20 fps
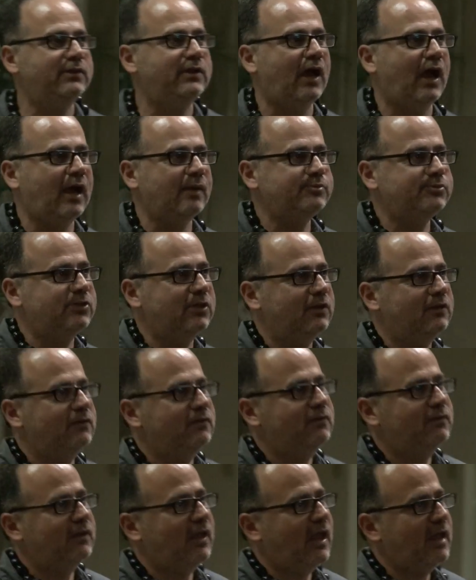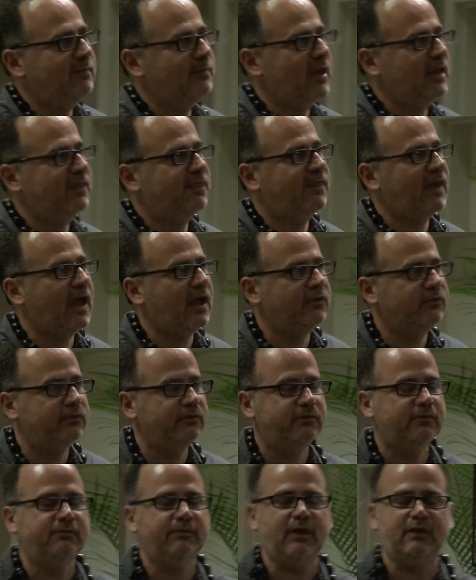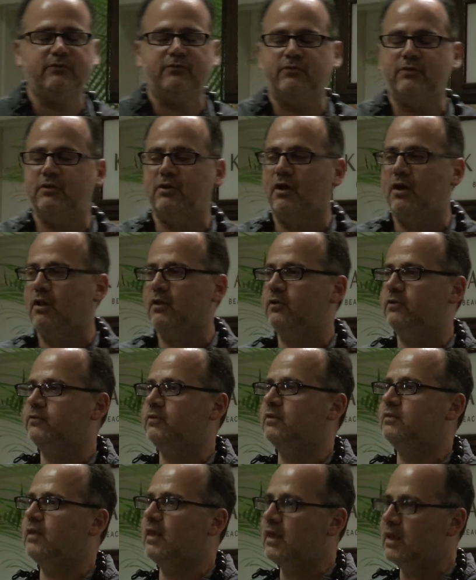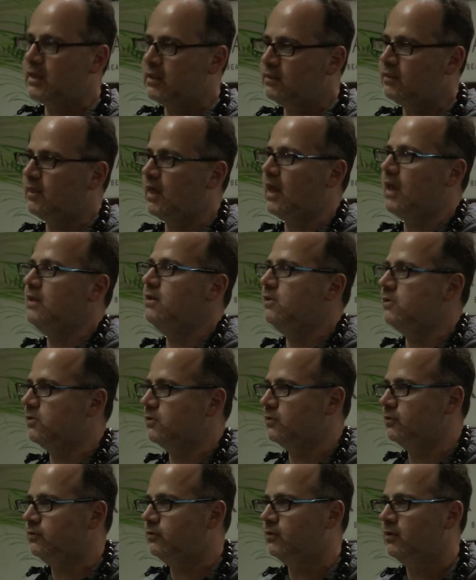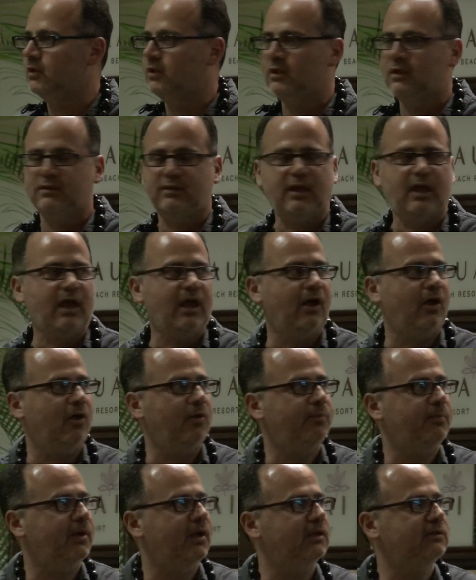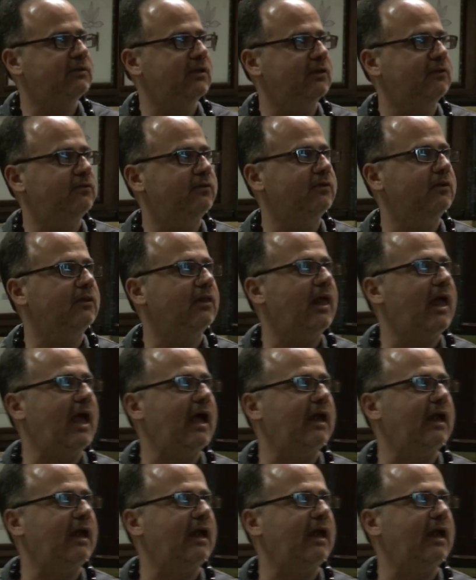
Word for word: adoptions and make thousands of extra dollars that they can then use to help additional